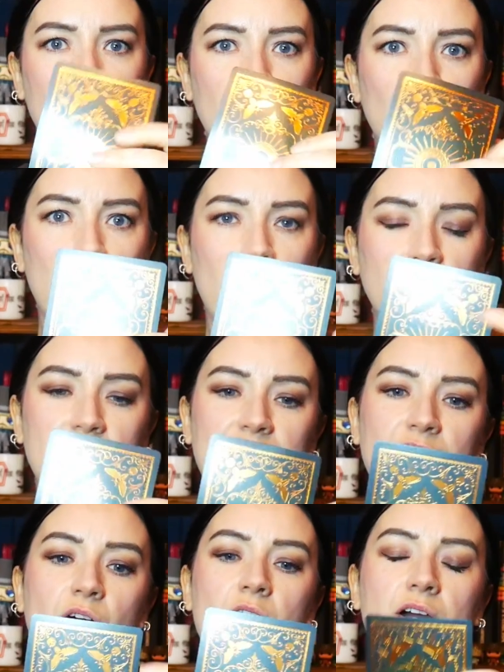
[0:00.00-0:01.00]
quality
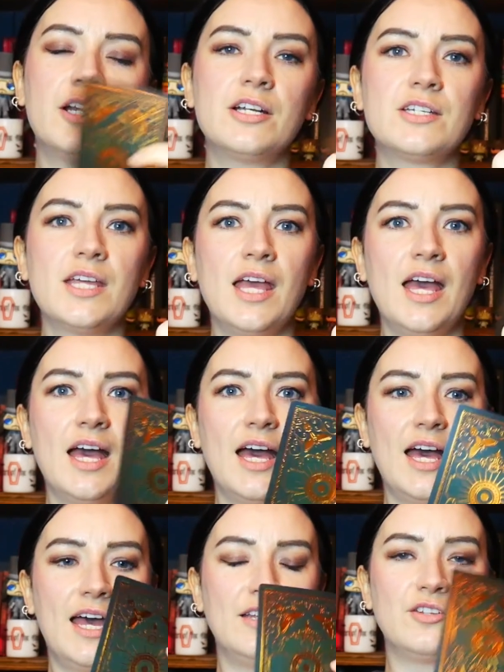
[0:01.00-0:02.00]
card,
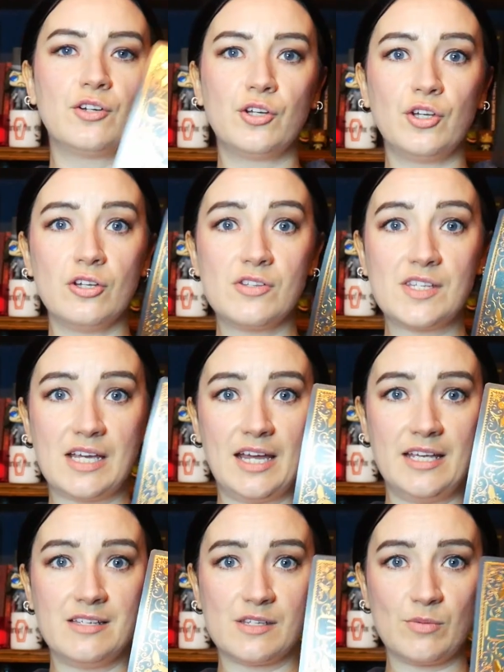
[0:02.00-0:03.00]
and they're a good
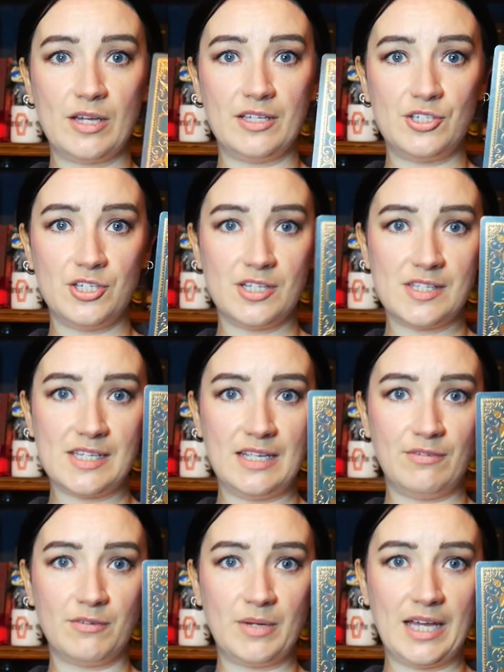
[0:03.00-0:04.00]
size as well, as you can see
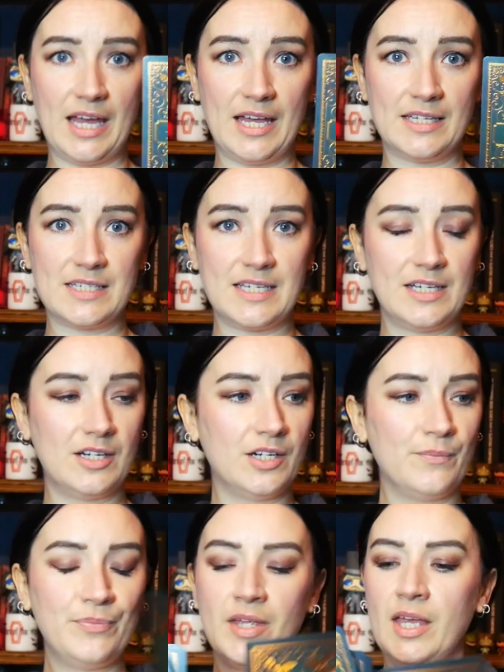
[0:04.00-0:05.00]
from my hand here.